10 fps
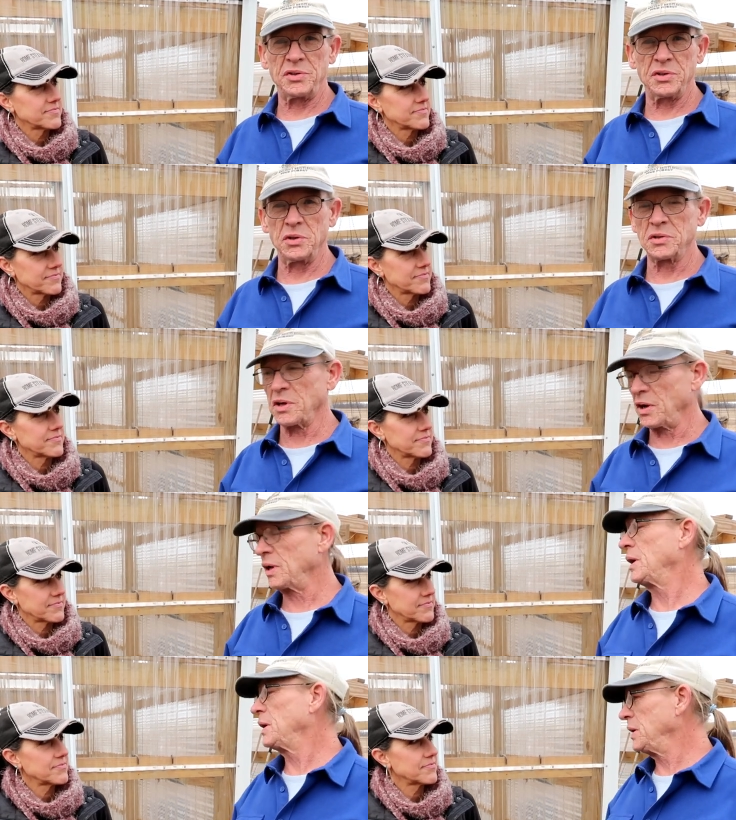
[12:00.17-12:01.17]
Speaker 1: juice
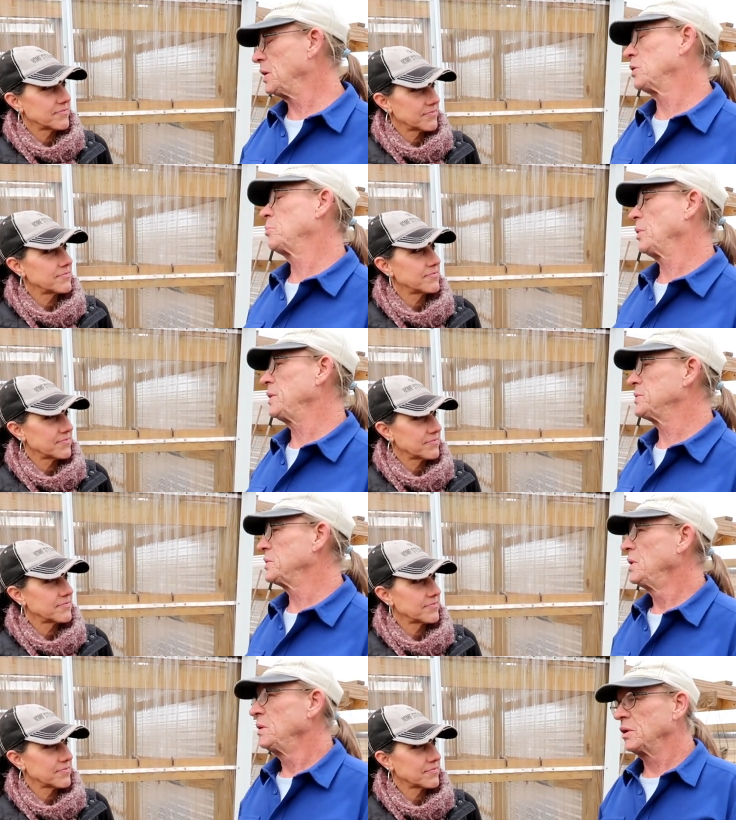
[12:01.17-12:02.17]
hardly any other place.
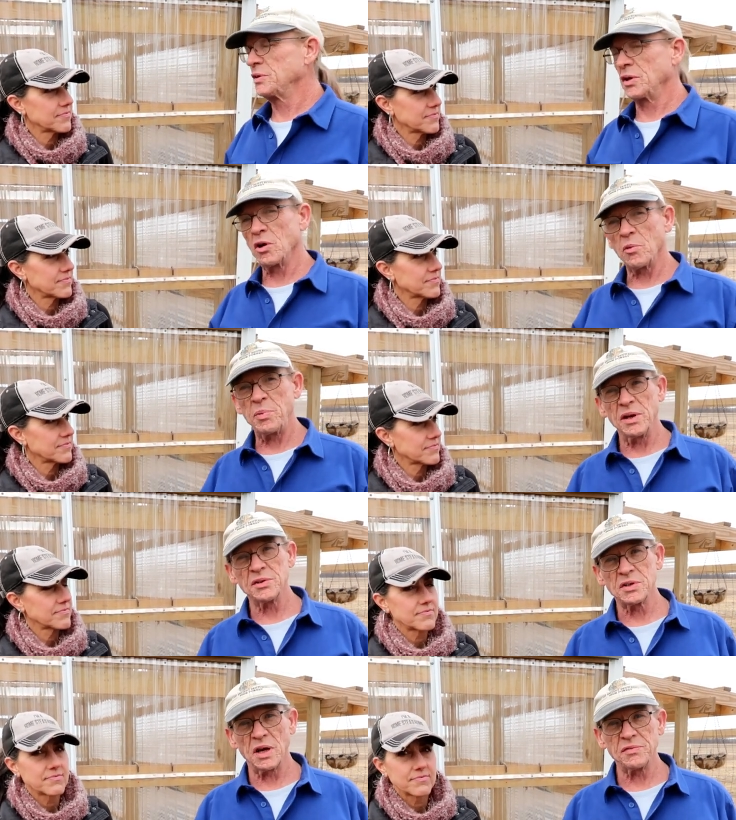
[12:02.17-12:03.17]
Because the
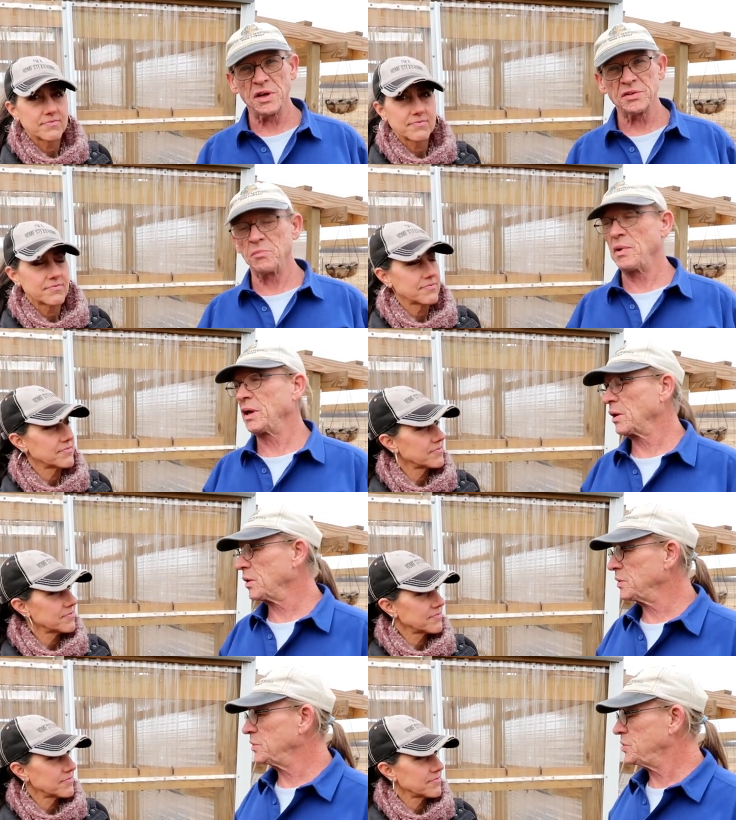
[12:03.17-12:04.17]
European stuff doesn't make a
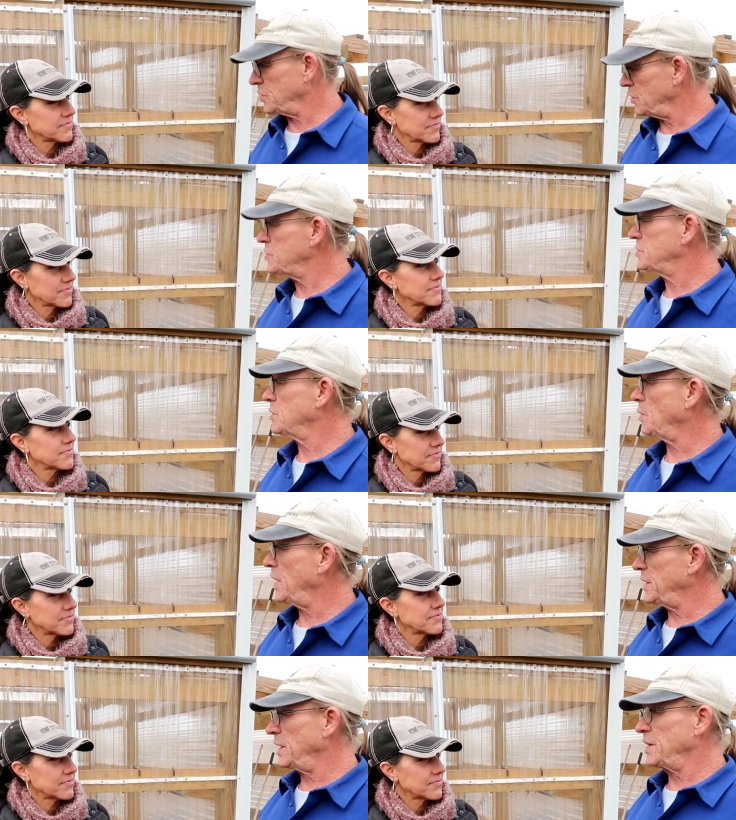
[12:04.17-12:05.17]
good juice the
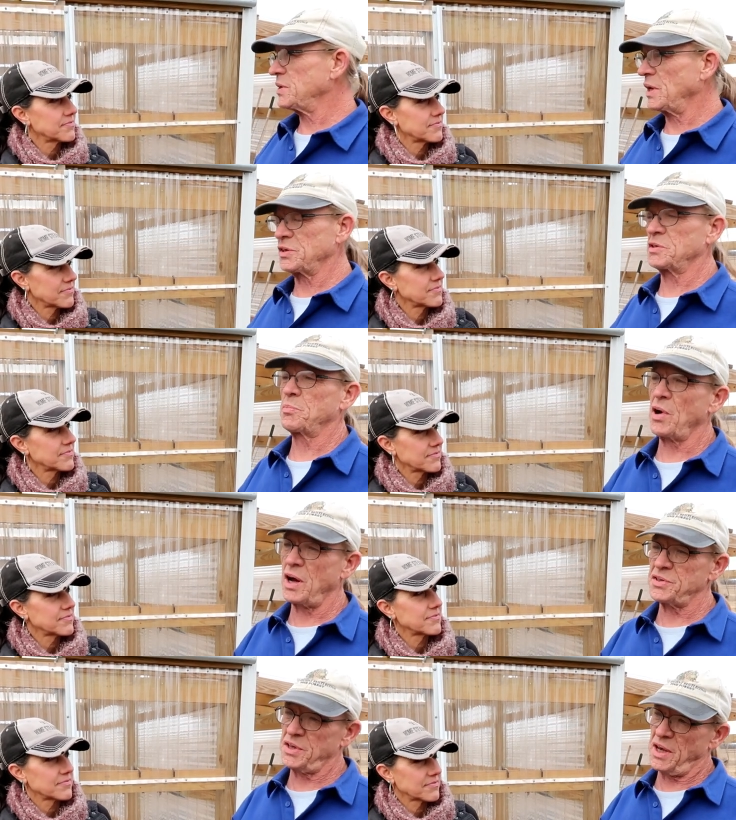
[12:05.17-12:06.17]
way it is unless it's
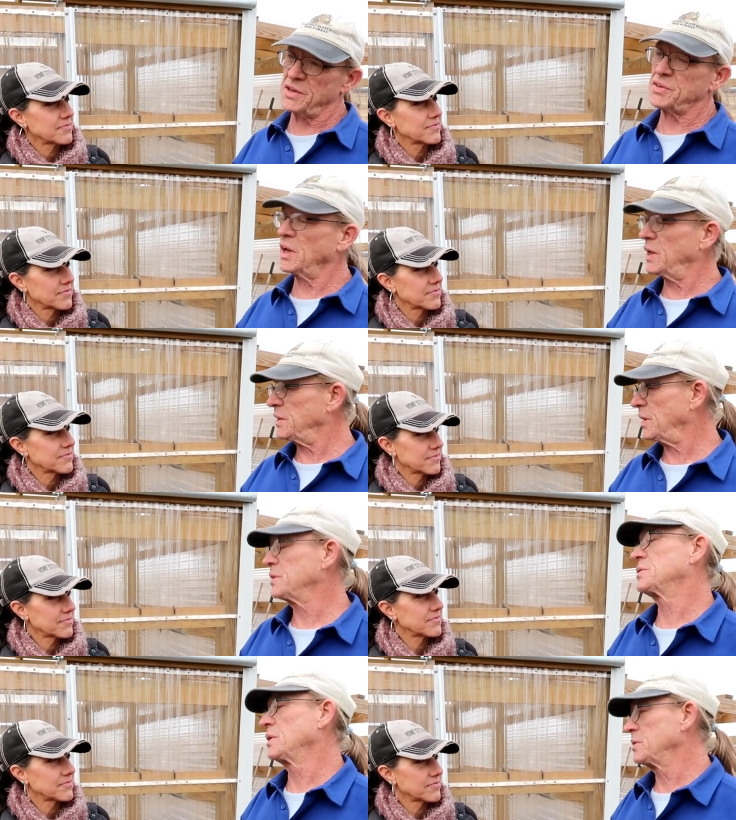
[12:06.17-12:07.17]
processed and
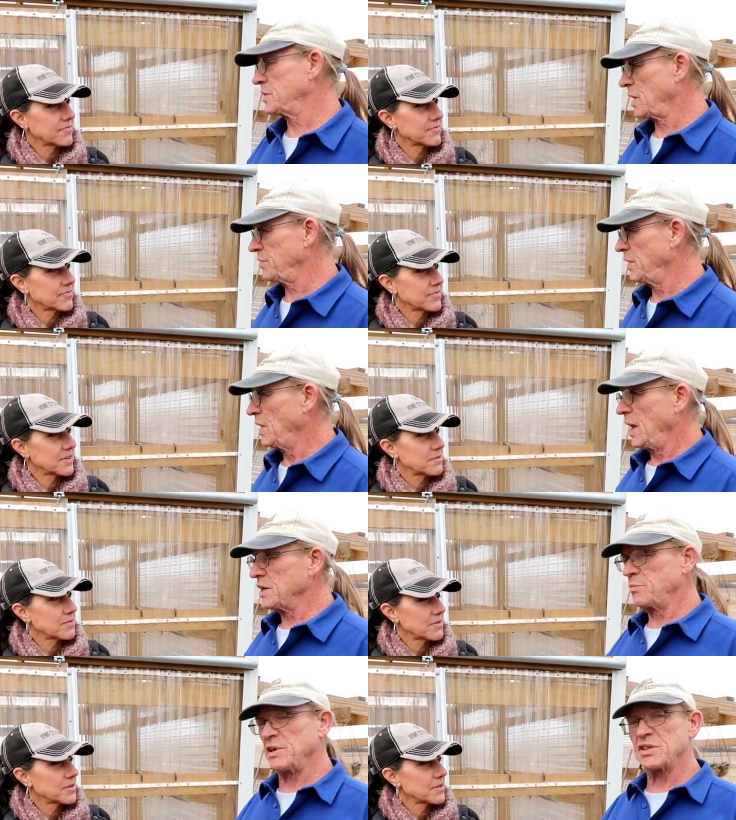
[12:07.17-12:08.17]
condensed and stuff.
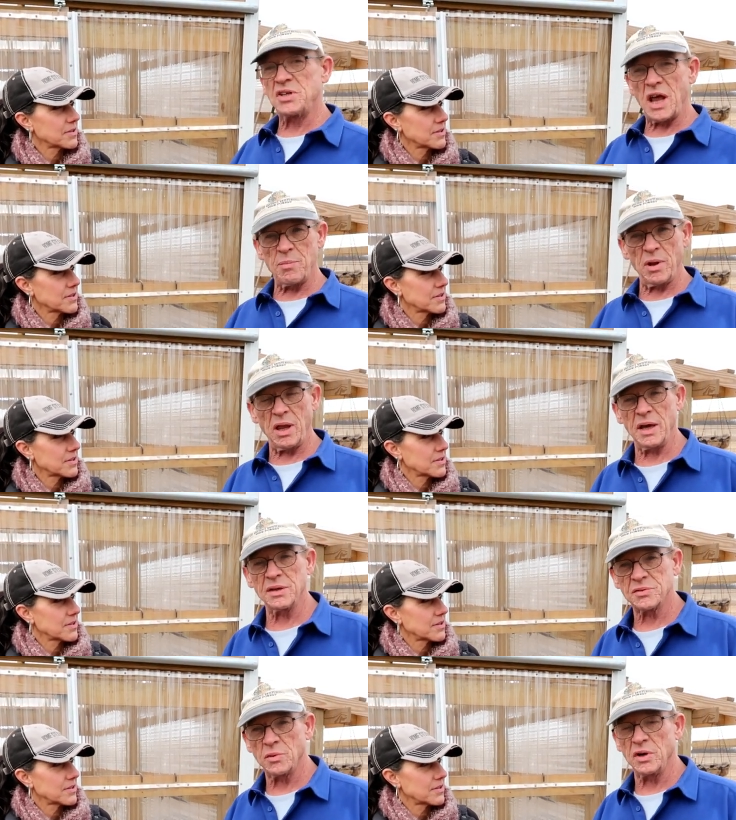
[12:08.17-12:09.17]
Has to be
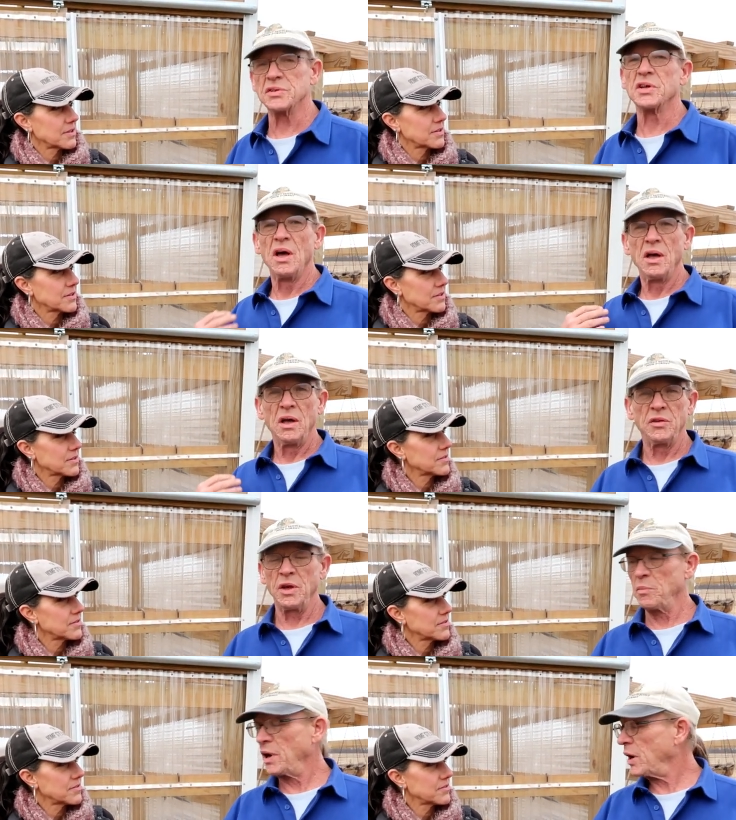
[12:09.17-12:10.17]
stabilized. Whereas
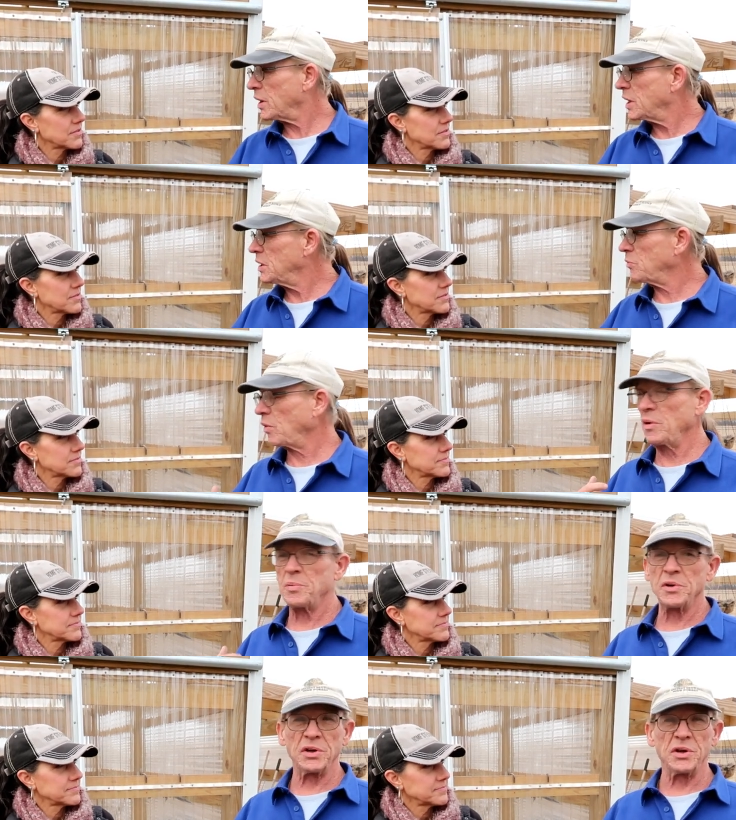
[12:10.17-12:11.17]
the American, what we
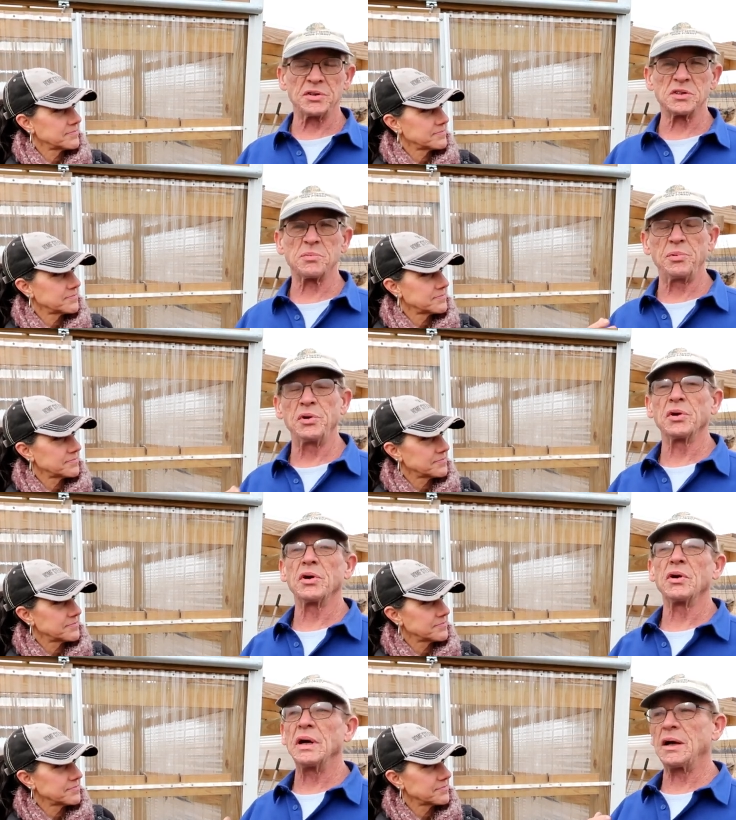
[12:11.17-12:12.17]
produce is
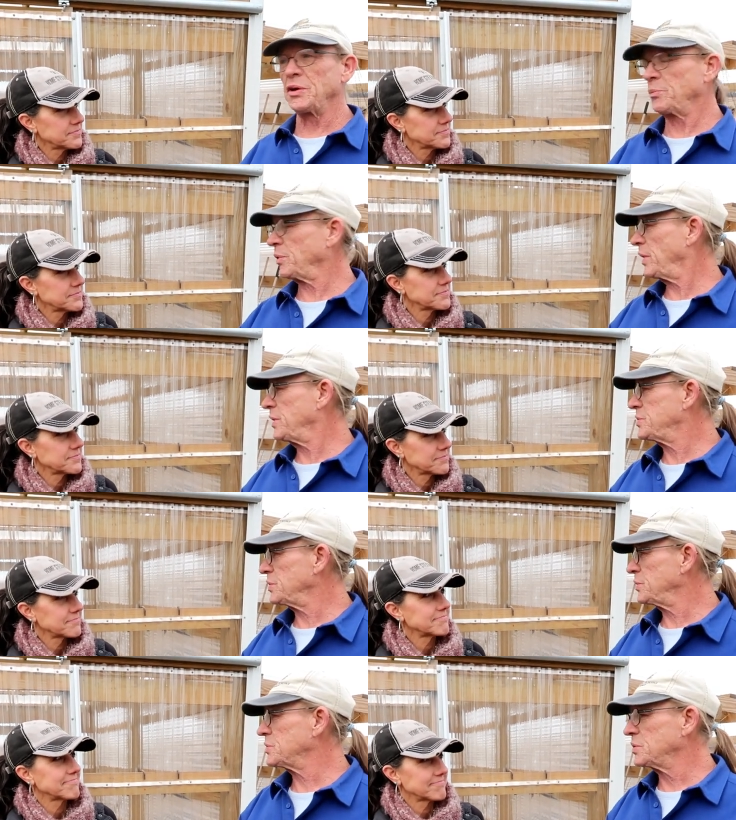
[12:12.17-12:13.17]
pure elderberry
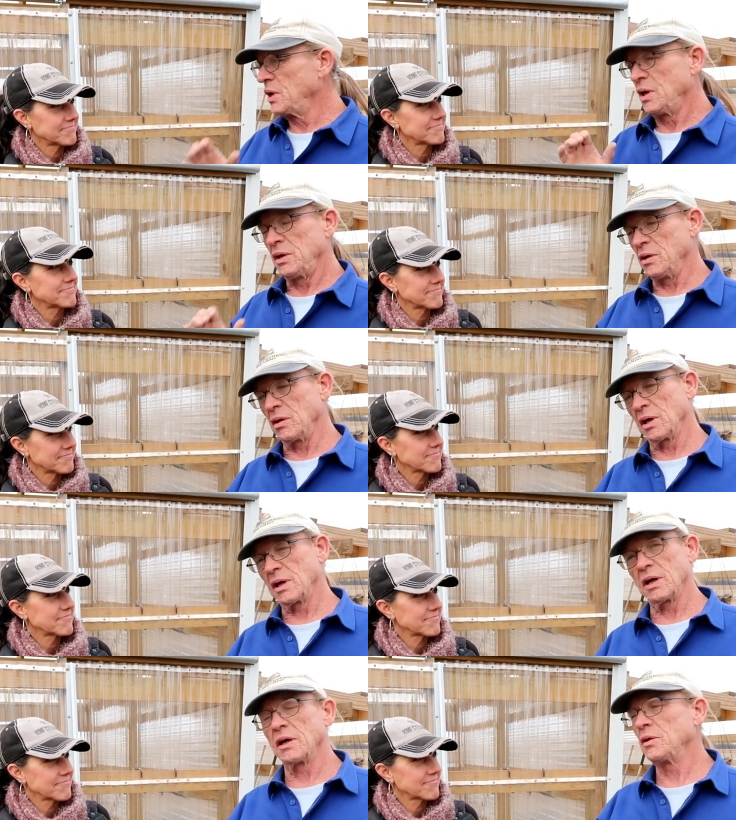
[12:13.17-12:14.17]
juice. You can
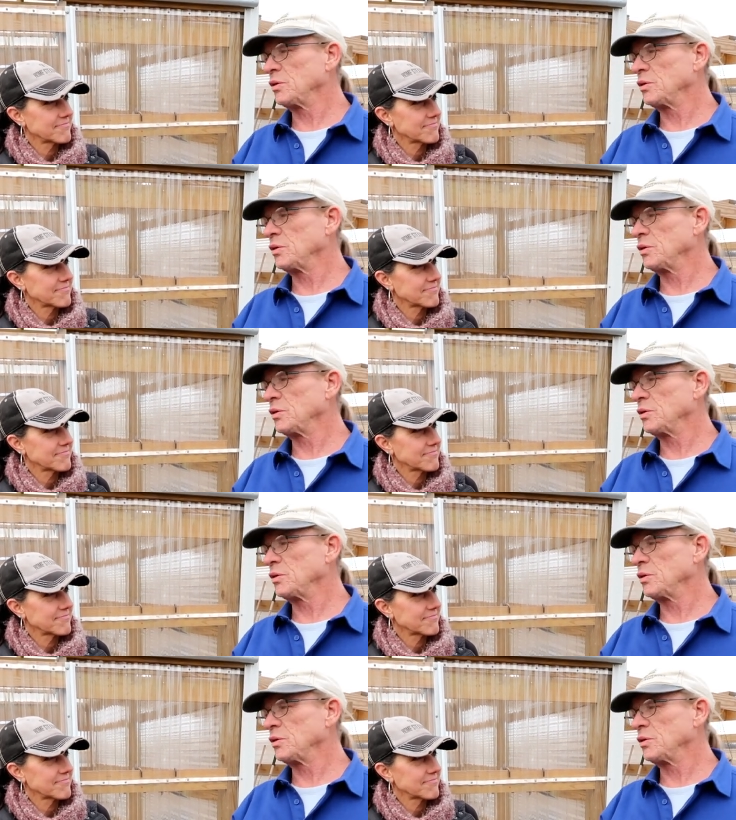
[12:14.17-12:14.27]
get it in